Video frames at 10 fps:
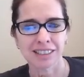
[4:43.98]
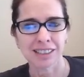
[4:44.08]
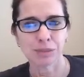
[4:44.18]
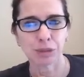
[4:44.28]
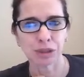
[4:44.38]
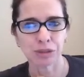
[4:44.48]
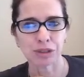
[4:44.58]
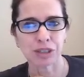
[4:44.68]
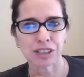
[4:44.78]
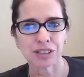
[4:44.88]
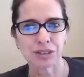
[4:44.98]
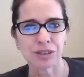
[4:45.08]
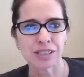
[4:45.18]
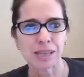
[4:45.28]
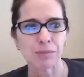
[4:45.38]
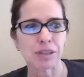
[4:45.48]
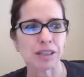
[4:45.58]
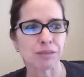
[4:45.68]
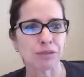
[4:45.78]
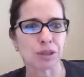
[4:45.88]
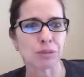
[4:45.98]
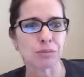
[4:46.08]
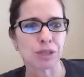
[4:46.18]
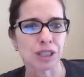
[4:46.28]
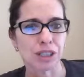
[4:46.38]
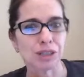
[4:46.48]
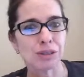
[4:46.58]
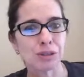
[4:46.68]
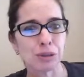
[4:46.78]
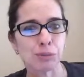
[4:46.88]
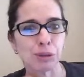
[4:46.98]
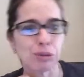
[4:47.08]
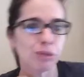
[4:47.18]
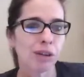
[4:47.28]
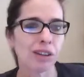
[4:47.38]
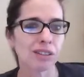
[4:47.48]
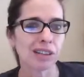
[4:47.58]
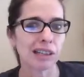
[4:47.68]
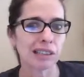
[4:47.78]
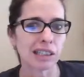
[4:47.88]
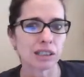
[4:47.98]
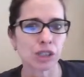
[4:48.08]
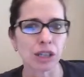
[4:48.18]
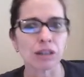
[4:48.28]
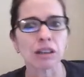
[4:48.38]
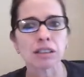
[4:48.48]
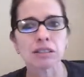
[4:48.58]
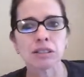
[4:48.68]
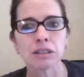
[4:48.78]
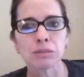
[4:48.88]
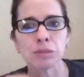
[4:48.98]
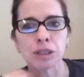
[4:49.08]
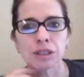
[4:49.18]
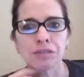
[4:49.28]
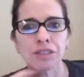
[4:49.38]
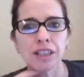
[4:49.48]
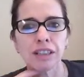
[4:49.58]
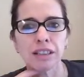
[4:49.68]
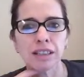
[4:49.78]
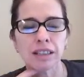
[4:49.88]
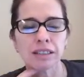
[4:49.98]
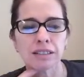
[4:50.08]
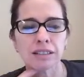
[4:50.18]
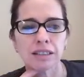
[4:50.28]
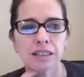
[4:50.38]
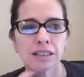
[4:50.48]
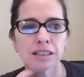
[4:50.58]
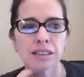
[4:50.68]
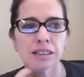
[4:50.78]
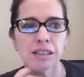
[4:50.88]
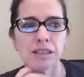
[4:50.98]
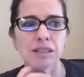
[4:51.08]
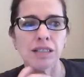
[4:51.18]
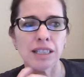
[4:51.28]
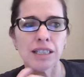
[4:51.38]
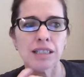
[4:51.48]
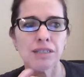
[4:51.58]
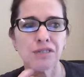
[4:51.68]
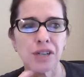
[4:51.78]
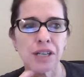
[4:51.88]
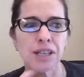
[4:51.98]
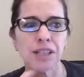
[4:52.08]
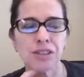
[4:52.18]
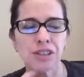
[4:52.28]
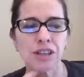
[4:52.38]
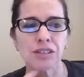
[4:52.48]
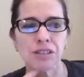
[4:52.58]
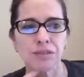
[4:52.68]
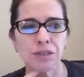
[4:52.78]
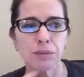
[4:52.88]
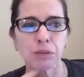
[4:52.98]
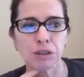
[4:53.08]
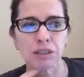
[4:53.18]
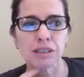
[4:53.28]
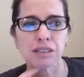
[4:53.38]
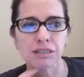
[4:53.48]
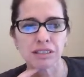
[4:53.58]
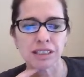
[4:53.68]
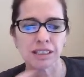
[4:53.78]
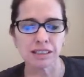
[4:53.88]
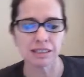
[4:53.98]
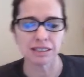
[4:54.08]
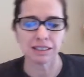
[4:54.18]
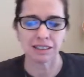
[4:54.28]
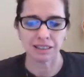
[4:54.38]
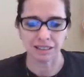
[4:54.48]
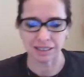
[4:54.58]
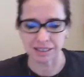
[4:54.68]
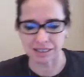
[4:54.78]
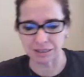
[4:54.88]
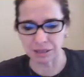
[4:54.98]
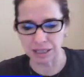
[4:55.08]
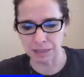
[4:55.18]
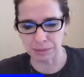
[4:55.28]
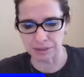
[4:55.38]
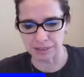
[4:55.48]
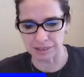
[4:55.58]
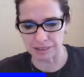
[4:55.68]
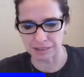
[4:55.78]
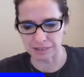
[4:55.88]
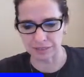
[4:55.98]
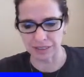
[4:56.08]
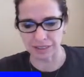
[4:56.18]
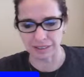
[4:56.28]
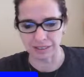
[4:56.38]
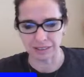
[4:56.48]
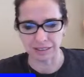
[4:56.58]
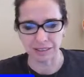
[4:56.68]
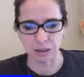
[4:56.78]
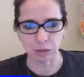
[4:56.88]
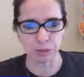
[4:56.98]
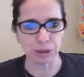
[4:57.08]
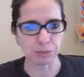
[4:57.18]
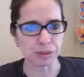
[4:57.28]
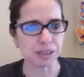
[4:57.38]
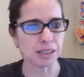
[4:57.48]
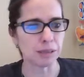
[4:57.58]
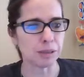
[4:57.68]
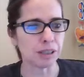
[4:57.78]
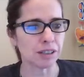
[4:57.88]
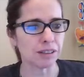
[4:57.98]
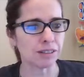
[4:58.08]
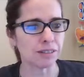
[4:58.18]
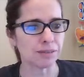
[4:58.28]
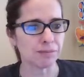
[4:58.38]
This morning we tried to do the same thing from YouTube, but we'd rather not share our YouTube feed in there. So I think if we shared the Flipgrid screen, let's see what happens. Let me open up a team here.